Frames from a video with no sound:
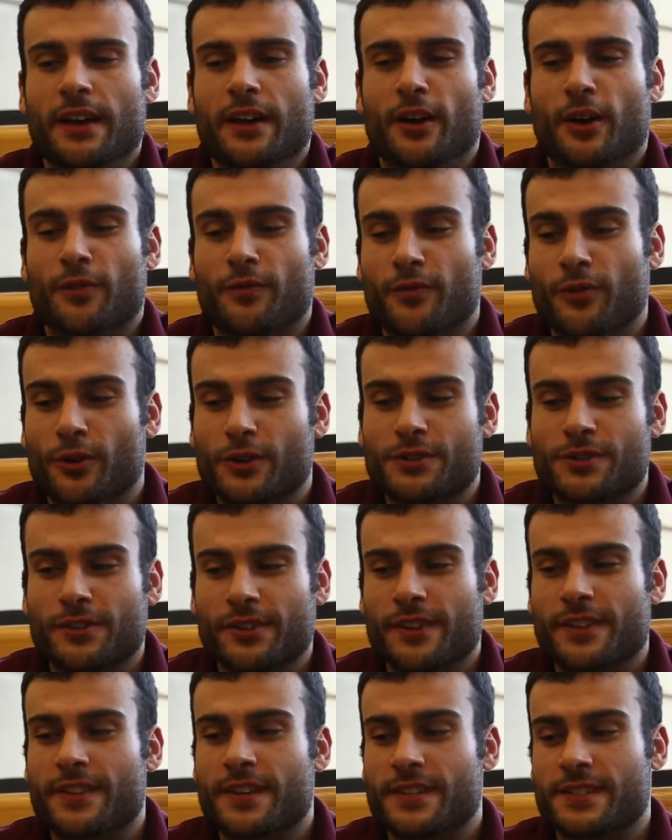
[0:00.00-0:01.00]

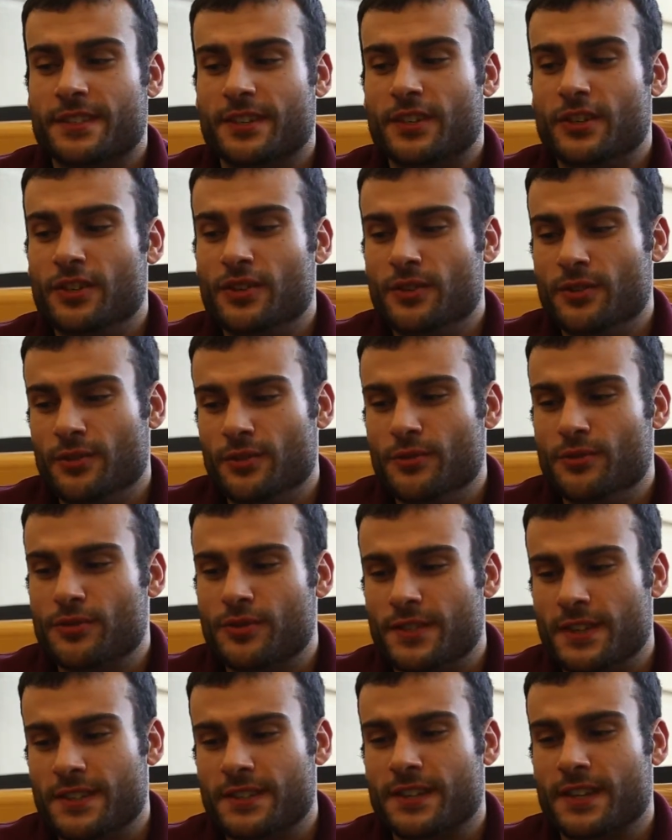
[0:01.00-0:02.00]
Unfortunately, there's a huge
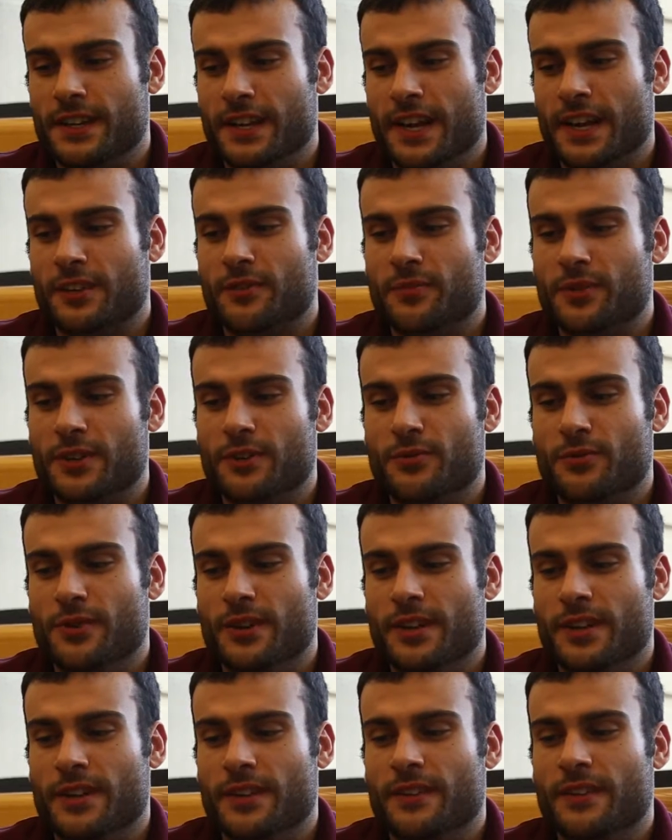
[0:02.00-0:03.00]
disconnect
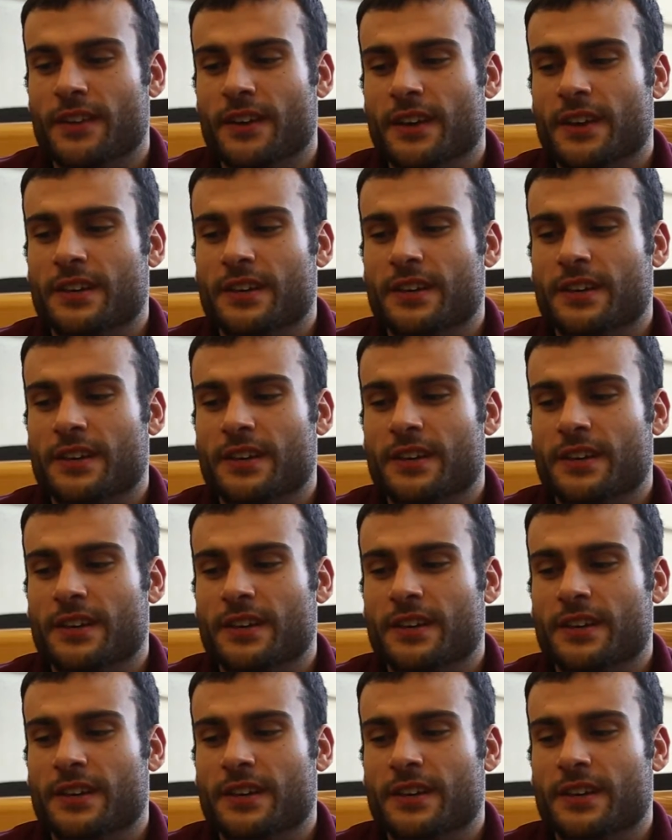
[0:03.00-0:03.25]
between